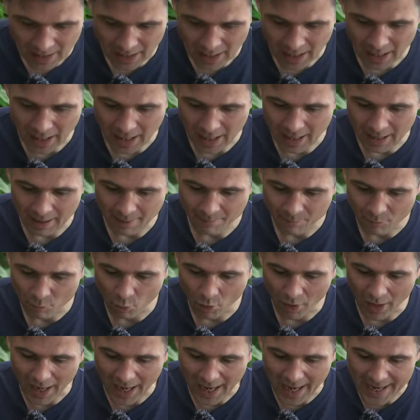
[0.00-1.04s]

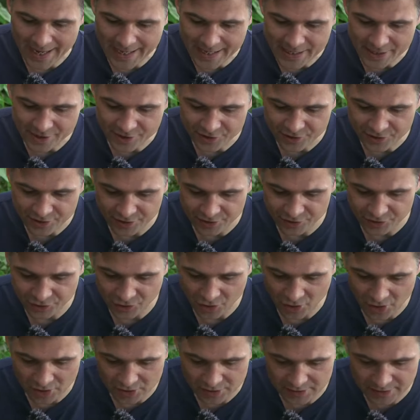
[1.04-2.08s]
What age can
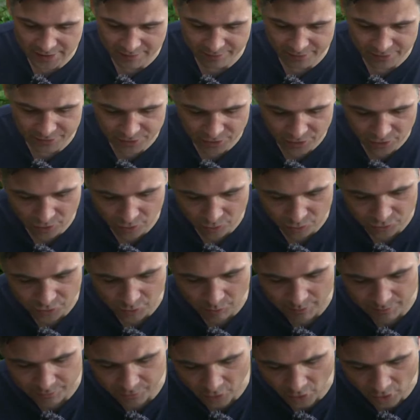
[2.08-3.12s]
sharks live until? So
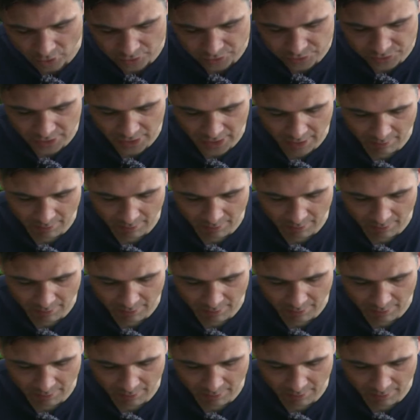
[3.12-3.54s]
we've got